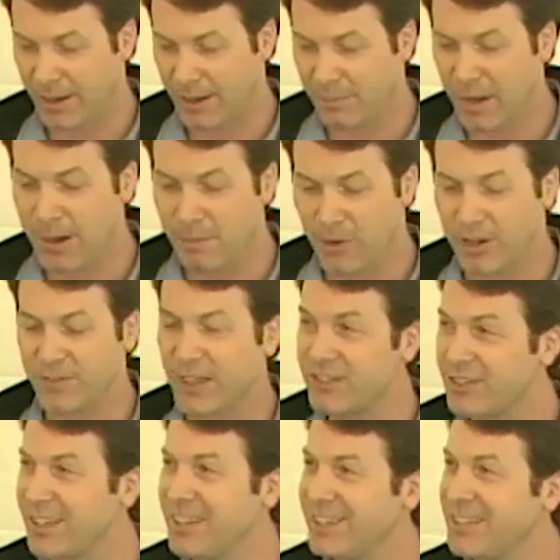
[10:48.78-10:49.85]
a member of
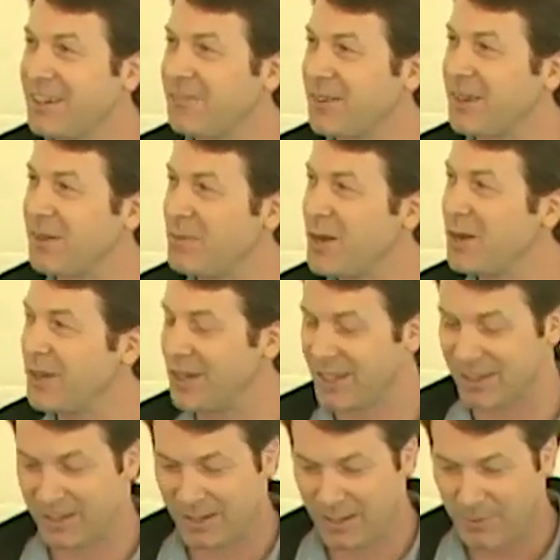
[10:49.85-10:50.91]
each of these different
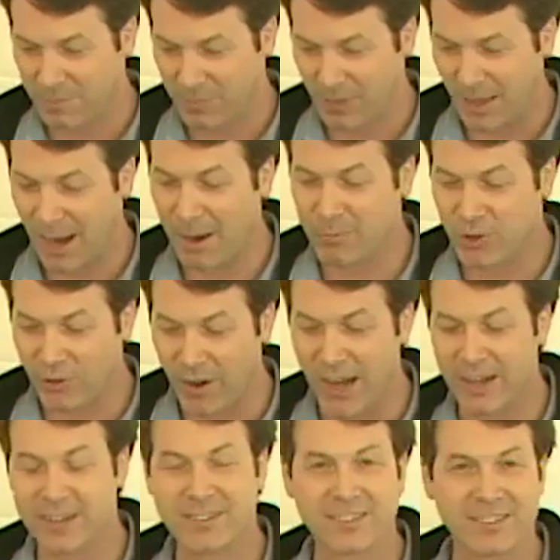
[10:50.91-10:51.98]
communities. I'm
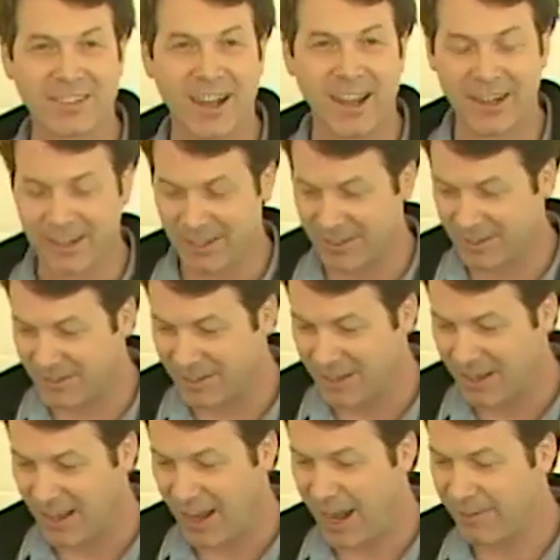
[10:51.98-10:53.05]
trained as a scientist.
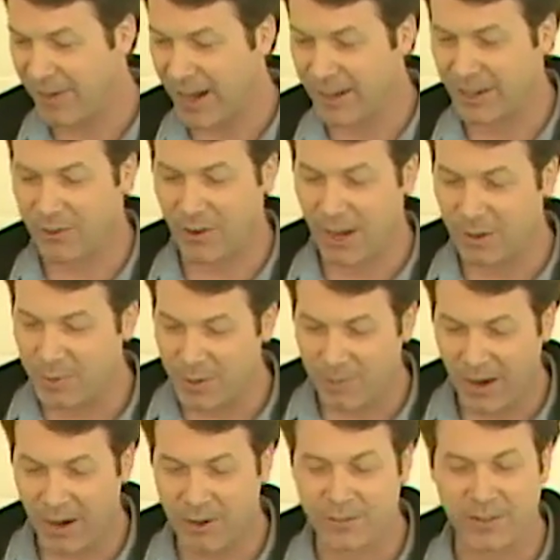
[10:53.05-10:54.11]
I've had incredibly
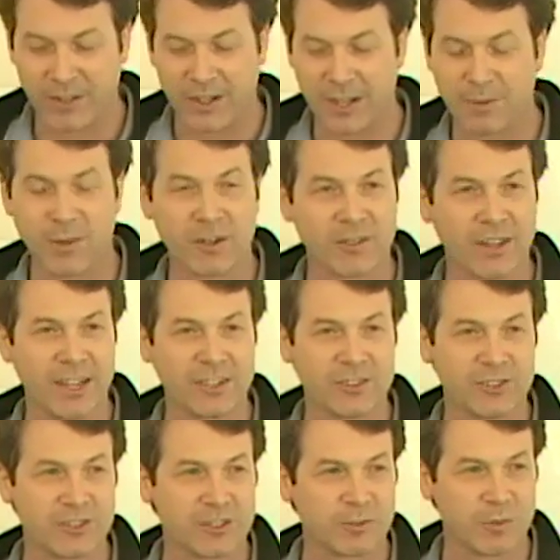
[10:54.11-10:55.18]
powerful and intimate
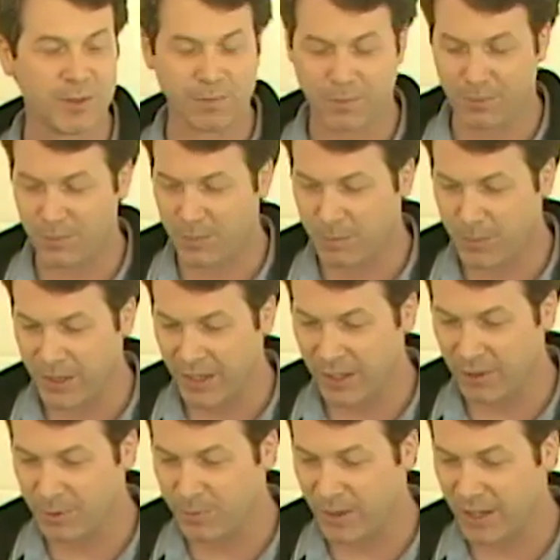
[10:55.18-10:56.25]
relations with
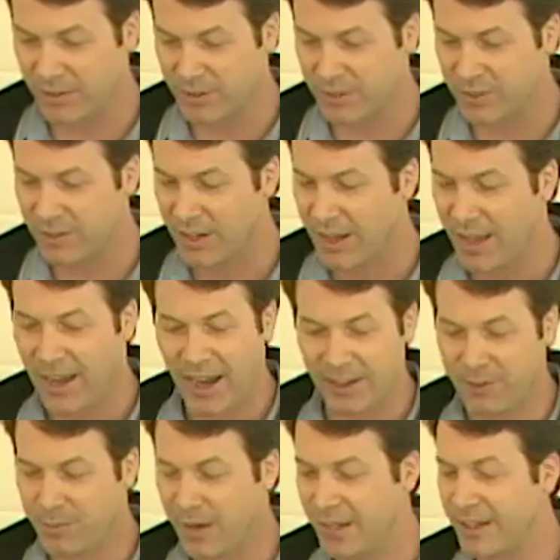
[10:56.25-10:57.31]
particular places. I
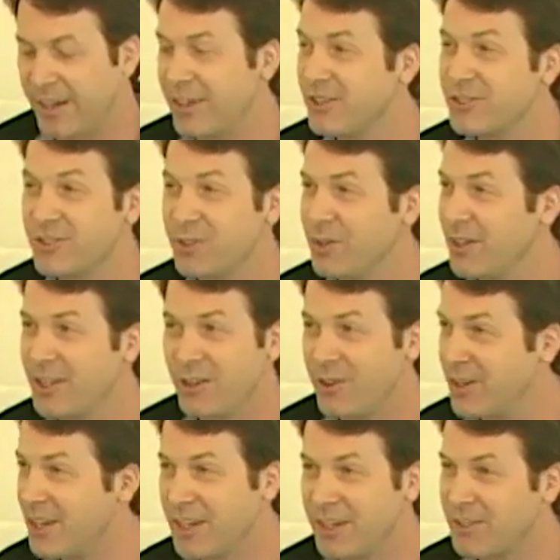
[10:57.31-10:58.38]
spent years doing
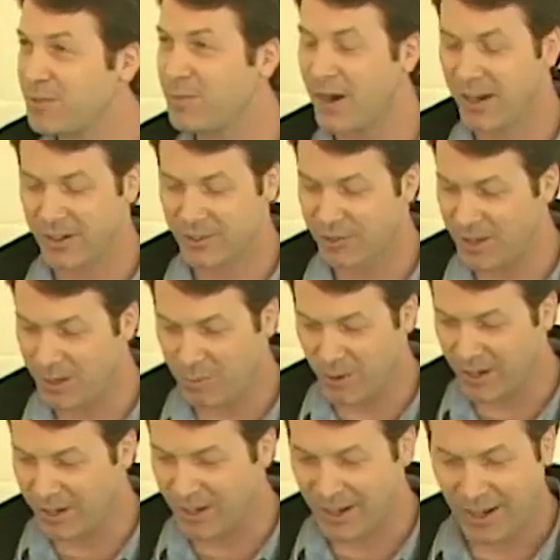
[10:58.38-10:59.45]
Jungian inspired dream
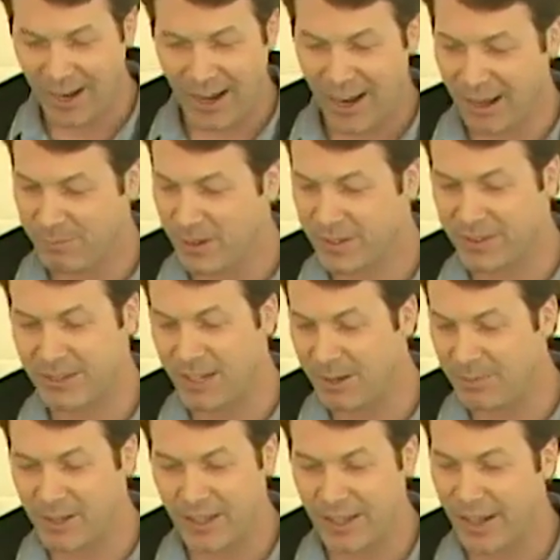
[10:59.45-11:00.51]
work. I've been
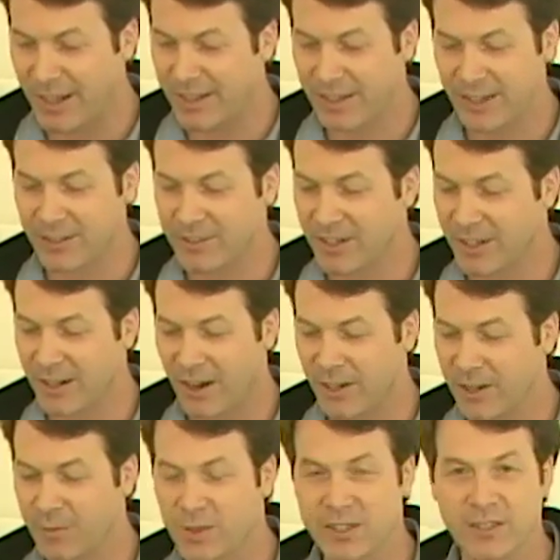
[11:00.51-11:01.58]
steeped in the ideas and in
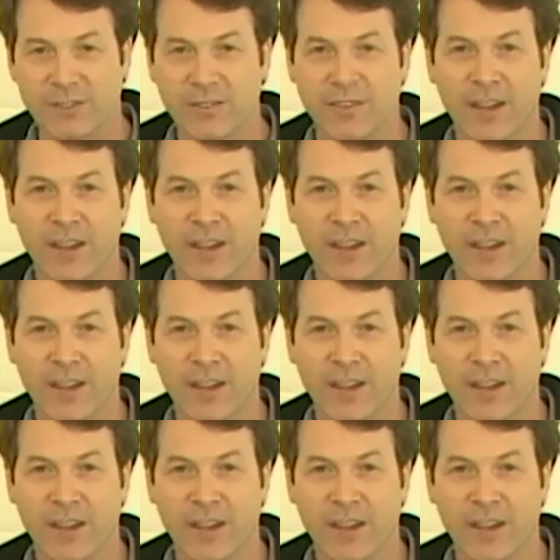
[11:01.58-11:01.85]
arguments of